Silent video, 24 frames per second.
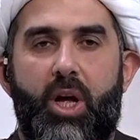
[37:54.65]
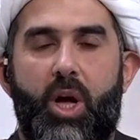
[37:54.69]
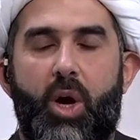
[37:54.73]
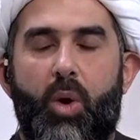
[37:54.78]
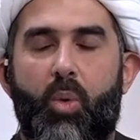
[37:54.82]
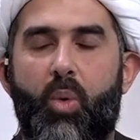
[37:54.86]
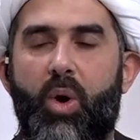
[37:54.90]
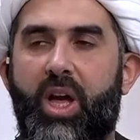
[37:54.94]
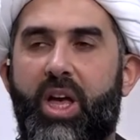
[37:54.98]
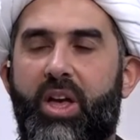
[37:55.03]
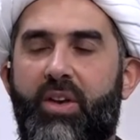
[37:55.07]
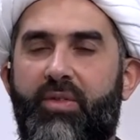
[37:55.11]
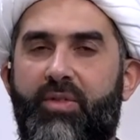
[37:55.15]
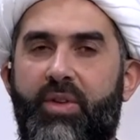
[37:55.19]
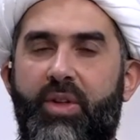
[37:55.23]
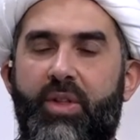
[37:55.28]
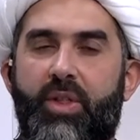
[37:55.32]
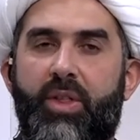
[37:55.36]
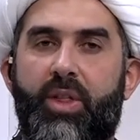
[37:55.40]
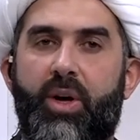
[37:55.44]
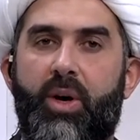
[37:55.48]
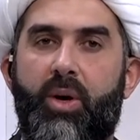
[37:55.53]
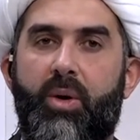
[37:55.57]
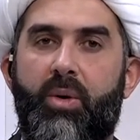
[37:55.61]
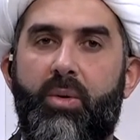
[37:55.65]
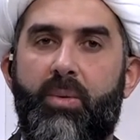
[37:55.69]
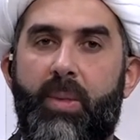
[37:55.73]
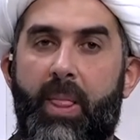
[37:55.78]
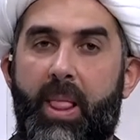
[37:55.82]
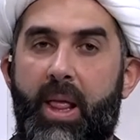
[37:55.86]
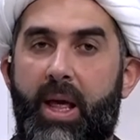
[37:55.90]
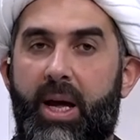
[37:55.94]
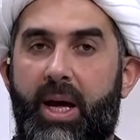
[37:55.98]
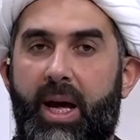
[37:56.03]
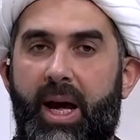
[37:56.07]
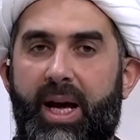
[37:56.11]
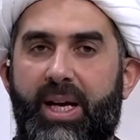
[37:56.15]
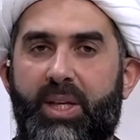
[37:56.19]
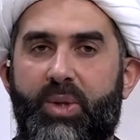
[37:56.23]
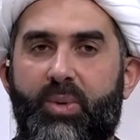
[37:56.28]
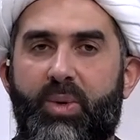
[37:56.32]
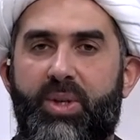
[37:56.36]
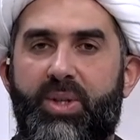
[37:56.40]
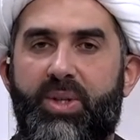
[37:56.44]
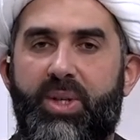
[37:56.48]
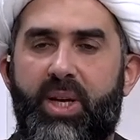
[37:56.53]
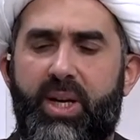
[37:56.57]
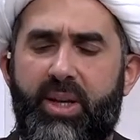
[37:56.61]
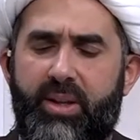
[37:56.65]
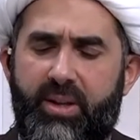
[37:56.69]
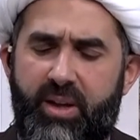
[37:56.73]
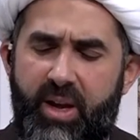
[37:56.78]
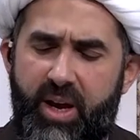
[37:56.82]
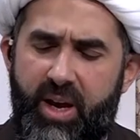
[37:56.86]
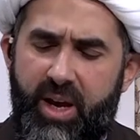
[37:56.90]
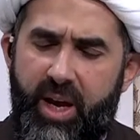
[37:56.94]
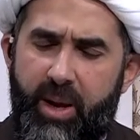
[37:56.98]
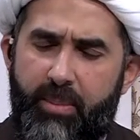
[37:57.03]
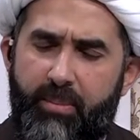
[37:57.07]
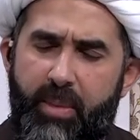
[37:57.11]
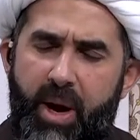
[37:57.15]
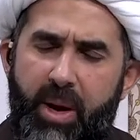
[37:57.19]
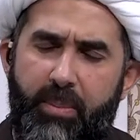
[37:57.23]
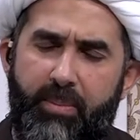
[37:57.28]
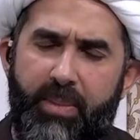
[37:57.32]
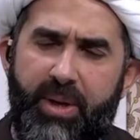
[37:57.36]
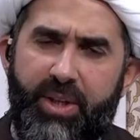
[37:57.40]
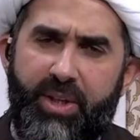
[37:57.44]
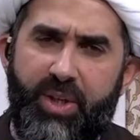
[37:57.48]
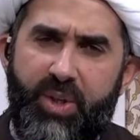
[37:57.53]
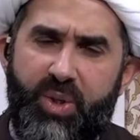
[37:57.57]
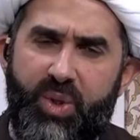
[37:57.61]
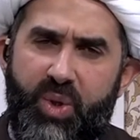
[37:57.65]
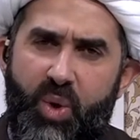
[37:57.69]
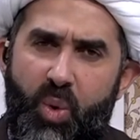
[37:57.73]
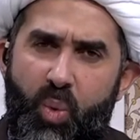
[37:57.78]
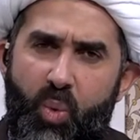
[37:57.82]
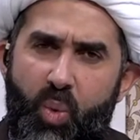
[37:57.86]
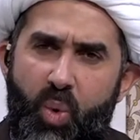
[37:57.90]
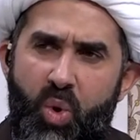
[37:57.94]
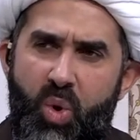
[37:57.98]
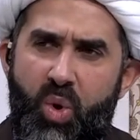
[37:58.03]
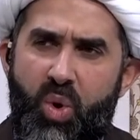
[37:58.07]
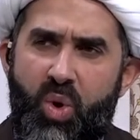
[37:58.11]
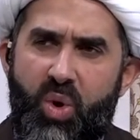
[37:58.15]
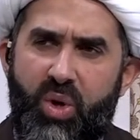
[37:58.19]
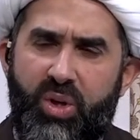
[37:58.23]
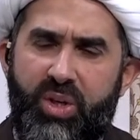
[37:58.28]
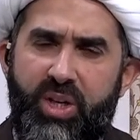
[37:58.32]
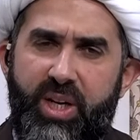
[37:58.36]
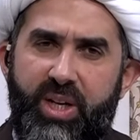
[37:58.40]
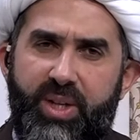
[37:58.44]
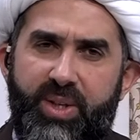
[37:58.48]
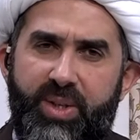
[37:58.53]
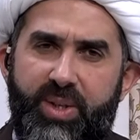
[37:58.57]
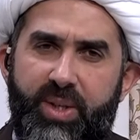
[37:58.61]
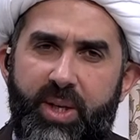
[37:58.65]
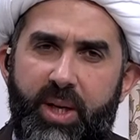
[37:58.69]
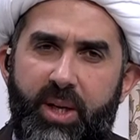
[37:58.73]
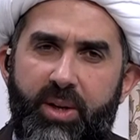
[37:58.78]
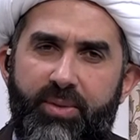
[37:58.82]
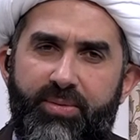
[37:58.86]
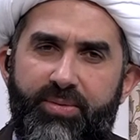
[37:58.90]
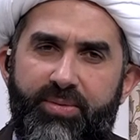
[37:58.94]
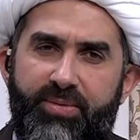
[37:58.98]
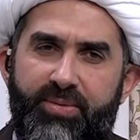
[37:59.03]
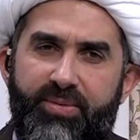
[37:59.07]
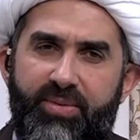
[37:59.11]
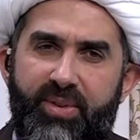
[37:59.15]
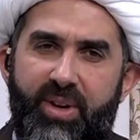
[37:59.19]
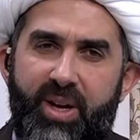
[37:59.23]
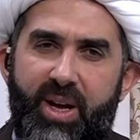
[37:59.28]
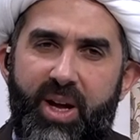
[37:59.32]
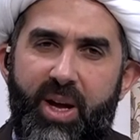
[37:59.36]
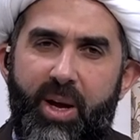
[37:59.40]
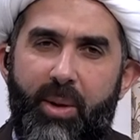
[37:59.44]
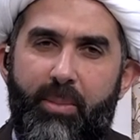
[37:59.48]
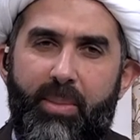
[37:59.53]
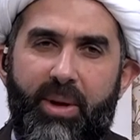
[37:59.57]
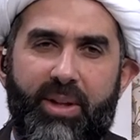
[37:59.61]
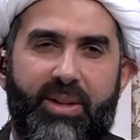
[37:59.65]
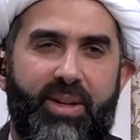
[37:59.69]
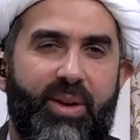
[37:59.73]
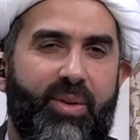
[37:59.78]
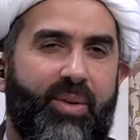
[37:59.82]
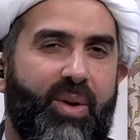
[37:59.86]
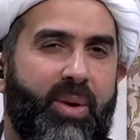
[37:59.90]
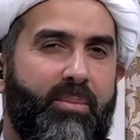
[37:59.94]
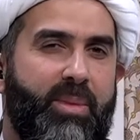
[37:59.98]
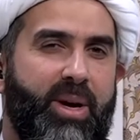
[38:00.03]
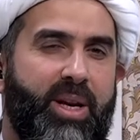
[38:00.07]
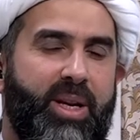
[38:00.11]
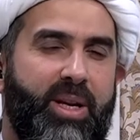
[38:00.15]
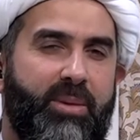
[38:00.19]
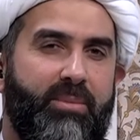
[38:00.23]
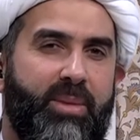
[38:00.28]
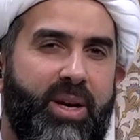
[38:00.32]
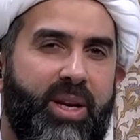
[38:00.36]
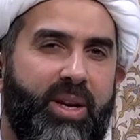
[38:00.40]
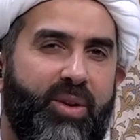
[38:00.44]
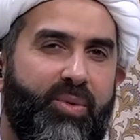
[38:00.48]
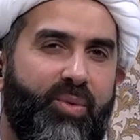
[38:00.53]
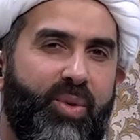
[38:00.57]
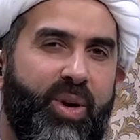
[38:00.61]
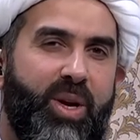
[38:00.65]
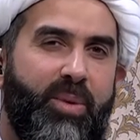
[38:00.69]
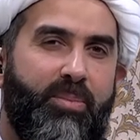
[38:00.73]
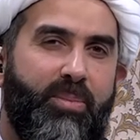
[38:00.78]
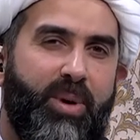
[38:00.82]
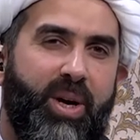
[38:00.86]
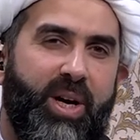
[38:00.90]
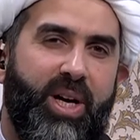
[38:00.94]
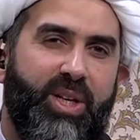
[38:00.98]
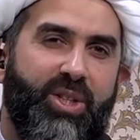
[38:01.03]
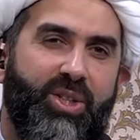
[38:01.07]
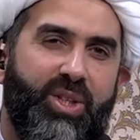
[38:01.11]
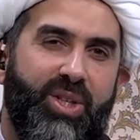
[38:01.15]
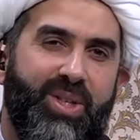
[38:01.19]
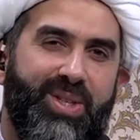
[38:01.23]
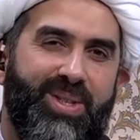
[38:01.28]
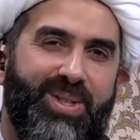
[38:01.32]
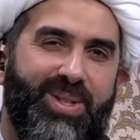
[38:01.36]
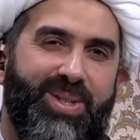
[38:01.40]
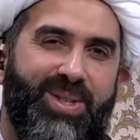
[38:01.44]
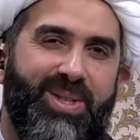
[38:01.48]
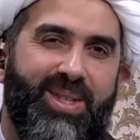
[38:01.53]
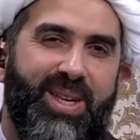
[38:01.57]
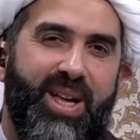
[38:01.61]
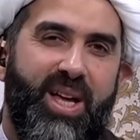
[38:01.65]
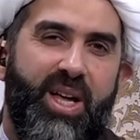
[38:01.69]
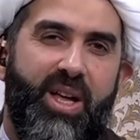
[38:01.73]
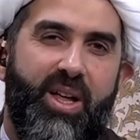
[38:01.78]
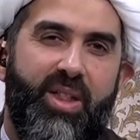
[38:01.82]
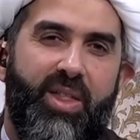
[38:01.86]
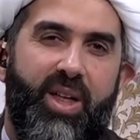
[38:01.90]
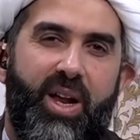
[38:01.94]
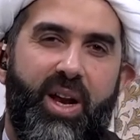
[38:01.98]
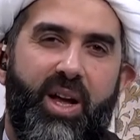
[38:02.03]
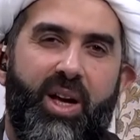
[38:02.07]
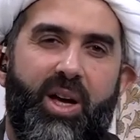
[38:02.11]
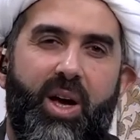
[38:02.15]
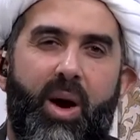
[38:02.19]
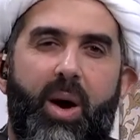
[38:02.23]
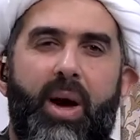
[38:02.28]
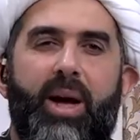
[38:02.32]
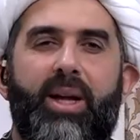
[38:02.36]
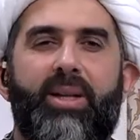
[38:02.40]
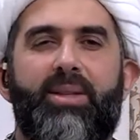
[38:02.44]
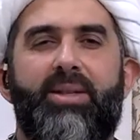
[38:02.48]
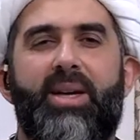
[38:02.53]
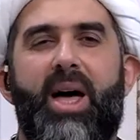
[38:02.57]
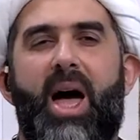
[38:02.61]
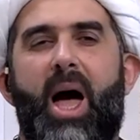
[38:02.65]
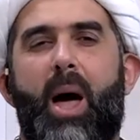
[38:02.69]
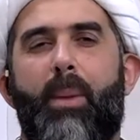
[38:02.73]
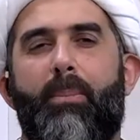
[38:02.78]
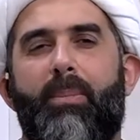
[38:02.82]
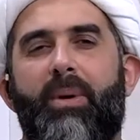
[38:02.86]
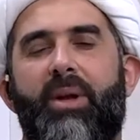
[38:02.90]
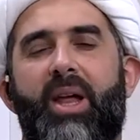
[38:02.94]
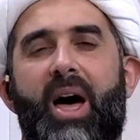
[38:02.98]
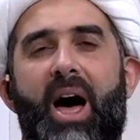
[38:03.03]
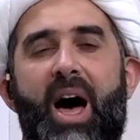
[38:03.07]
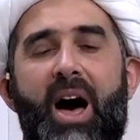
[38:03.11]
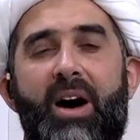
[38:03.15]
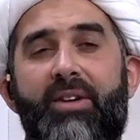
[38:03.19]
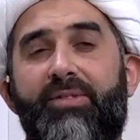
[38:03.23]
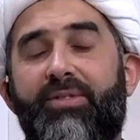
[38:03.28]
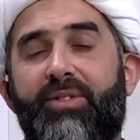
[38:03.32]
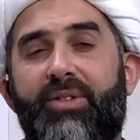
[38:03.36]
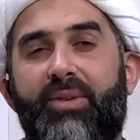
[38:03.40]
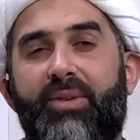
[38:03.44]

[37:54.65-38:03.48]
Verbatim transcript: Where even though, as we said, it might be just the word itself, but there are many, many repercussions that are going to happen after